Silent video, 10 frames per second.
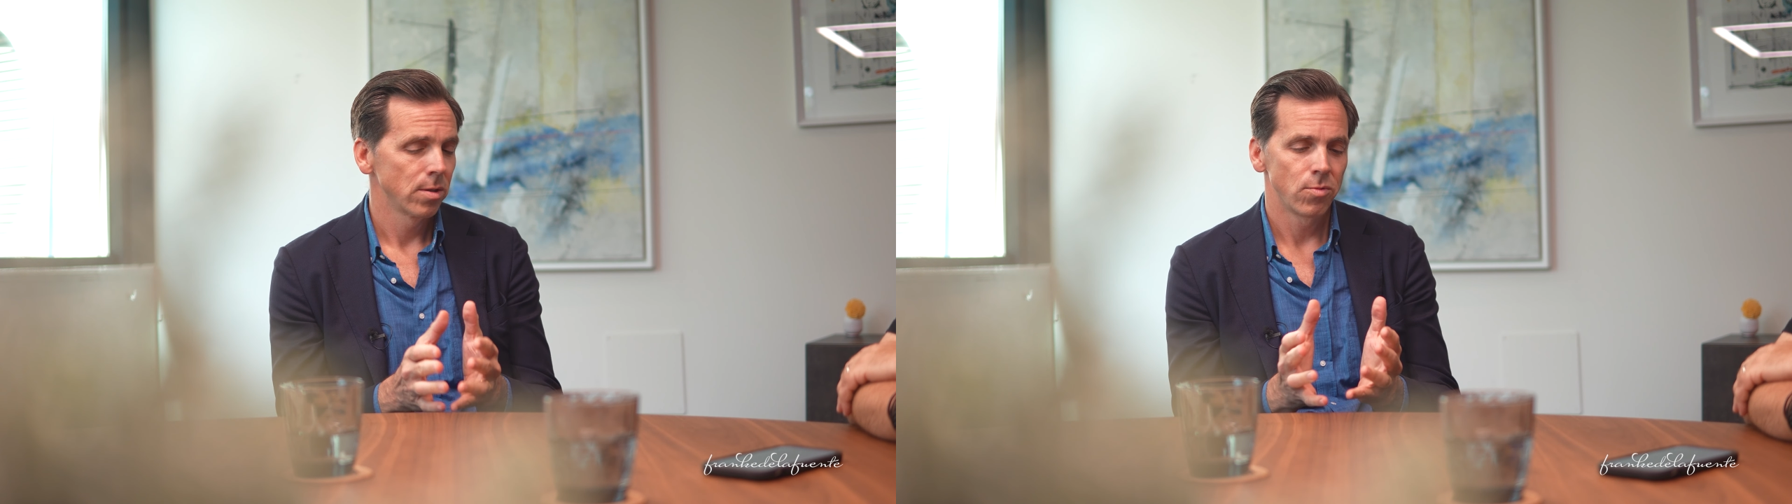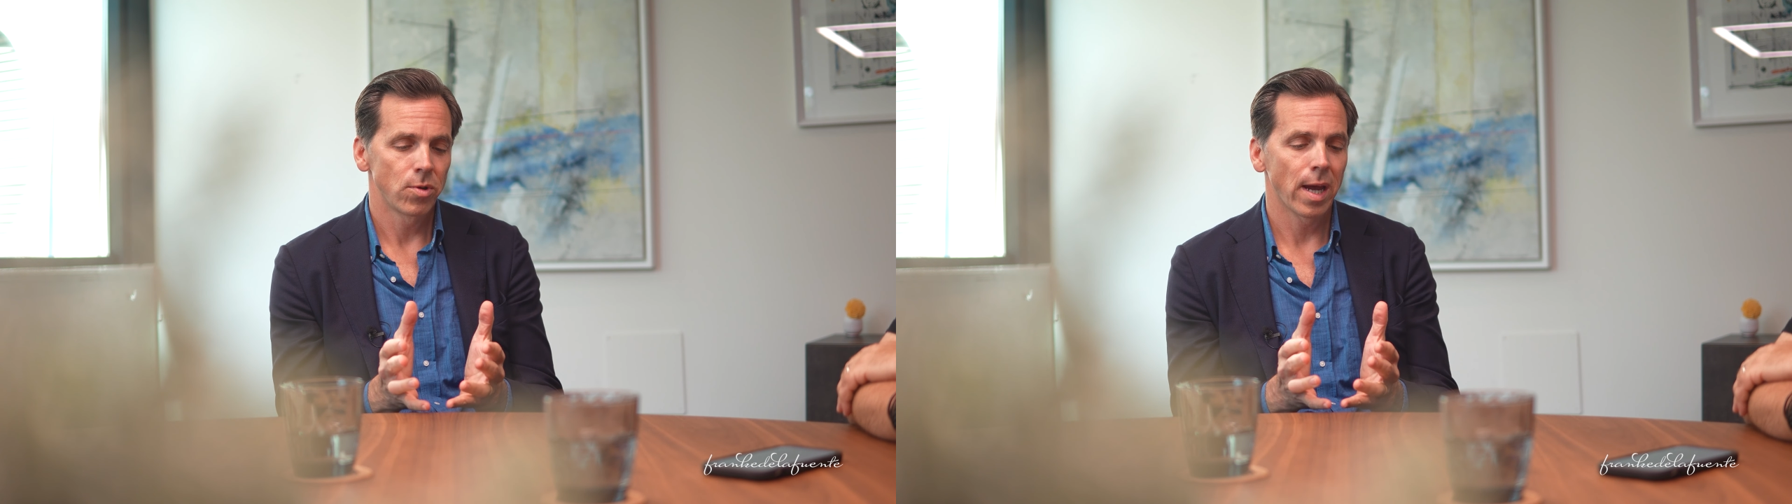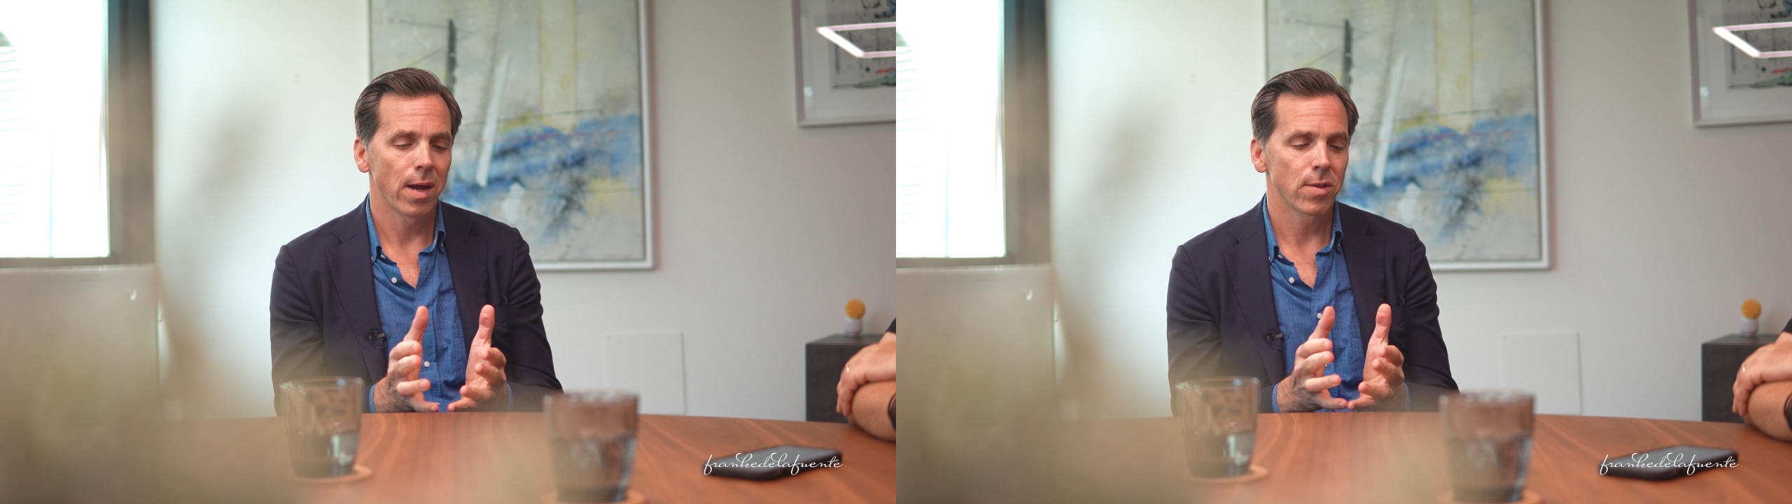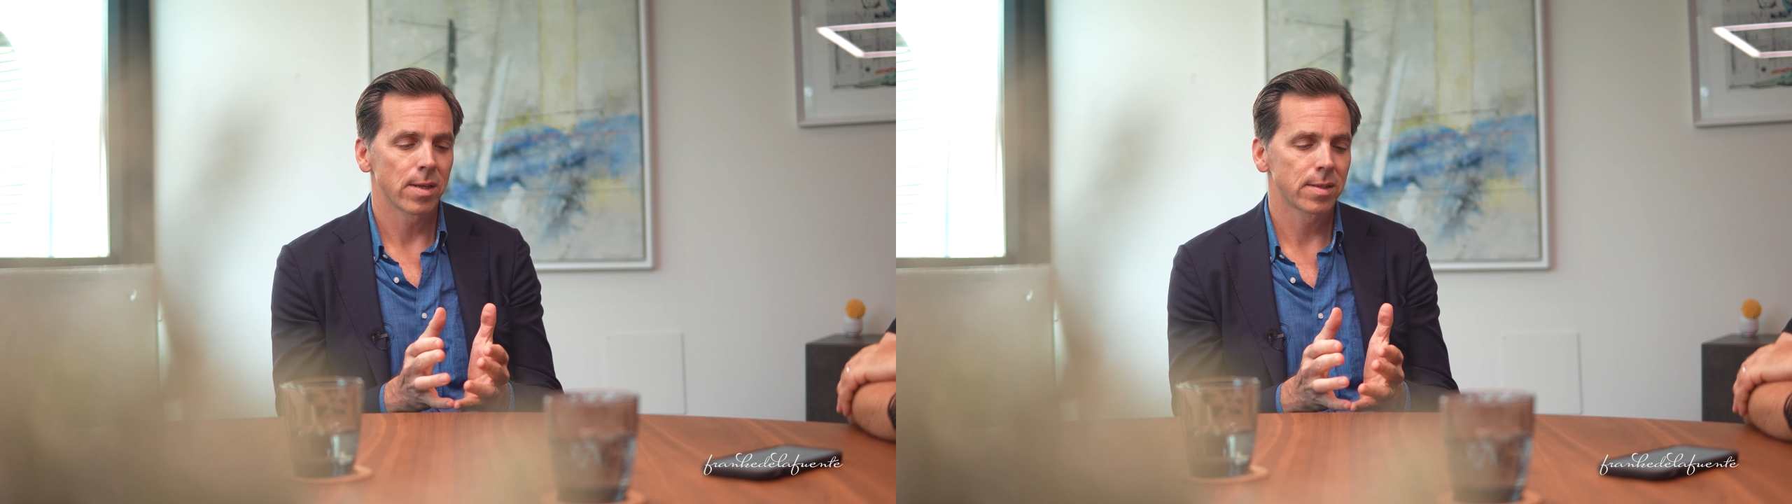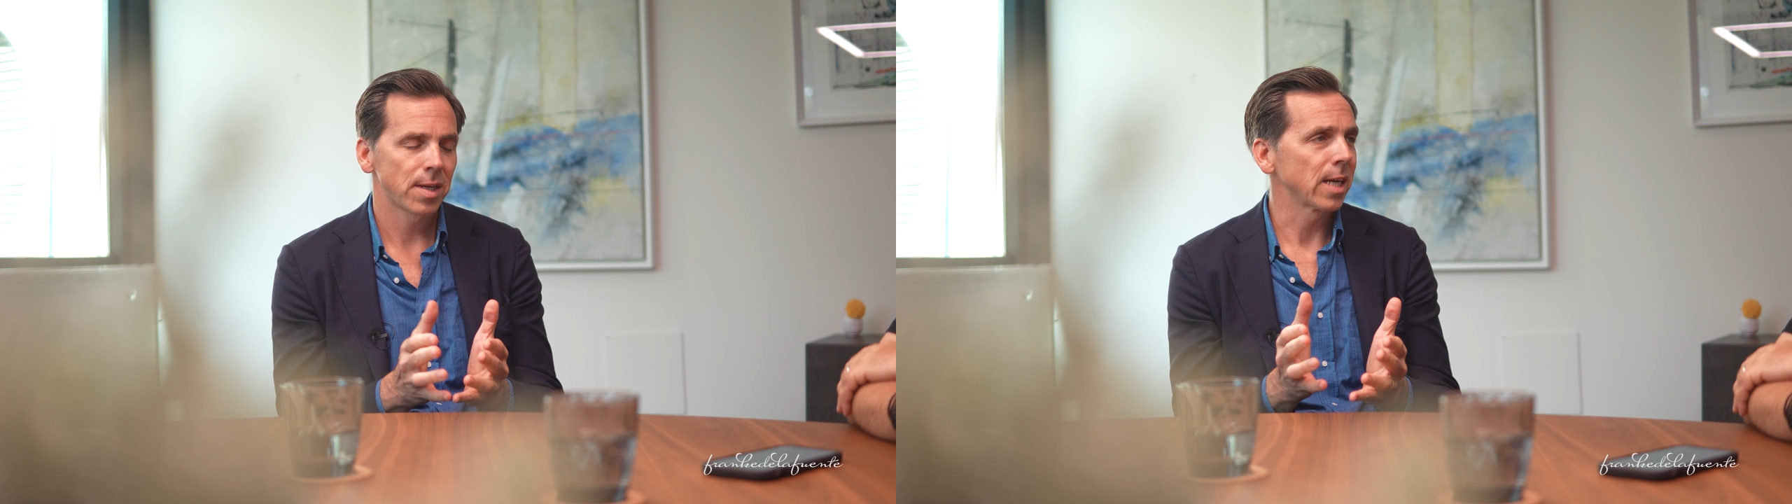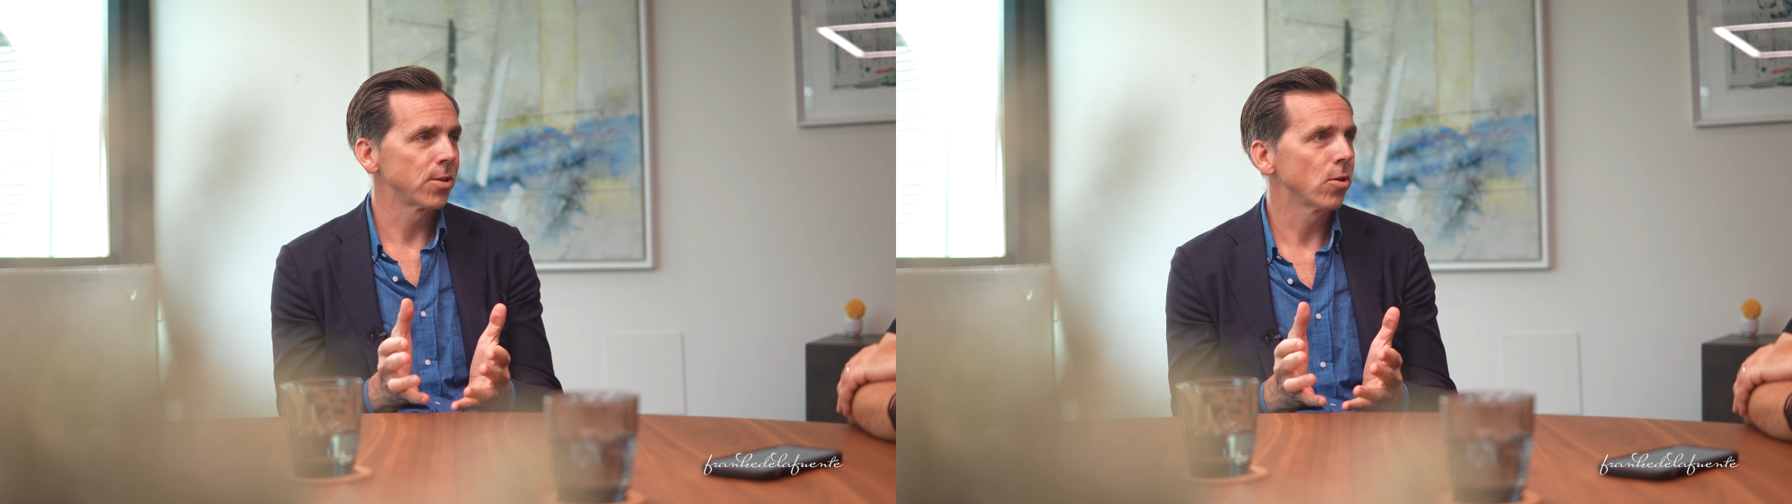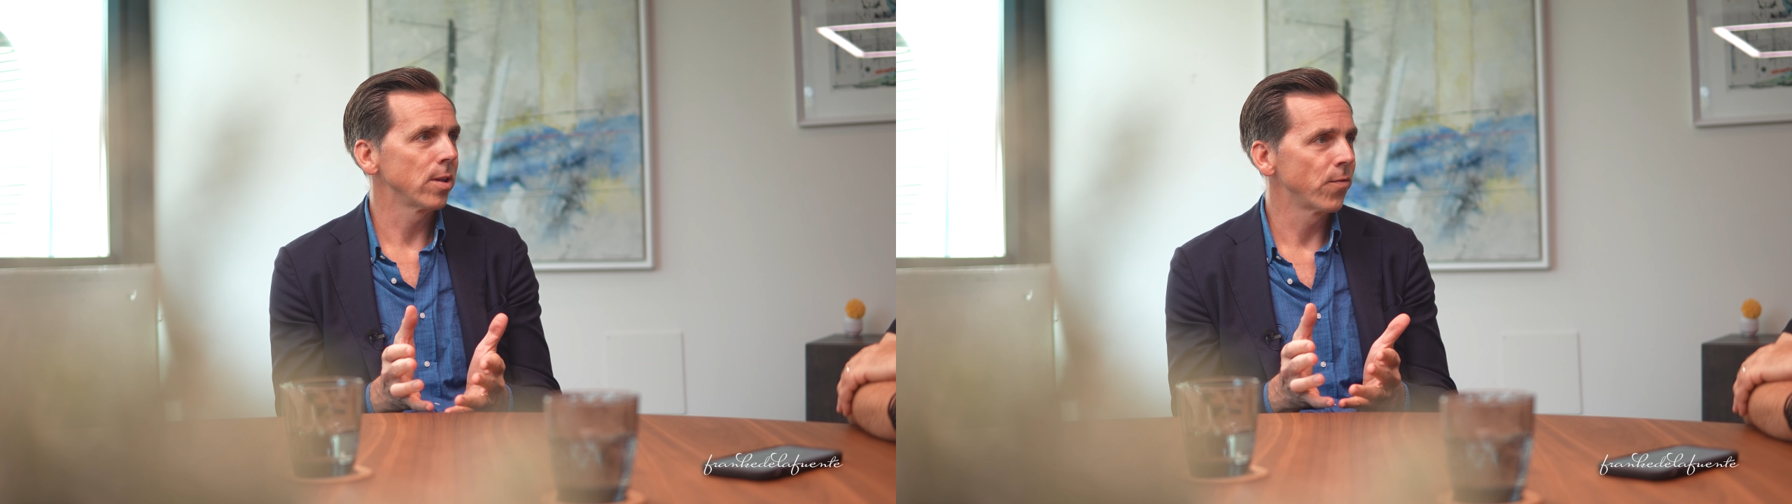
you have the technical